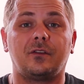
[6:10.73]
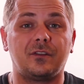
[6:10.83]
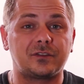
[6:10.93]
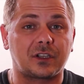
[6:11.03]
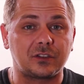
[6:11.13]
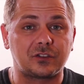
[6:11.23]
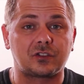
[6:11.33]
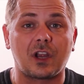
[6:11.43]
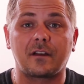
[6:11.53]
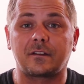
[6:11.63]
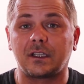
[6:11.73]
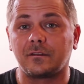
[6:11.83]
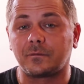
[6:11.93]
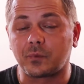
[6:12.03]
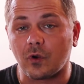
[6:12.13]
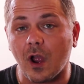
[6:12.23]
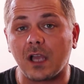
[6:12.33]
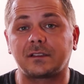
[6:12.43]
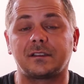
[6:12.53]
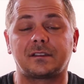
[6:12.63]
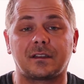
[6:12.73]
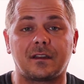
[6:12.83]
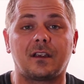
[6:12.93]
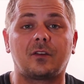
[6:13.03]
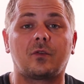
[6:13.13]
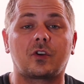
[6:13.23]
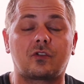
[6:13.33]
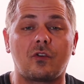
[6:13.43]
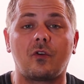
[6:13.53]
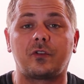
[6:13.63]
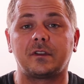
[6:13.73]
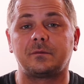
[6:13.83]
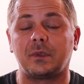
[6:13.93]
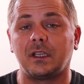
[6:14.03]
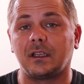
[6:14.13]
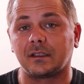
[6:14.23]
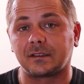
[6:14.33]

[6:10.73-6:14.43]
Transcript: there's a constructive process there where growth is being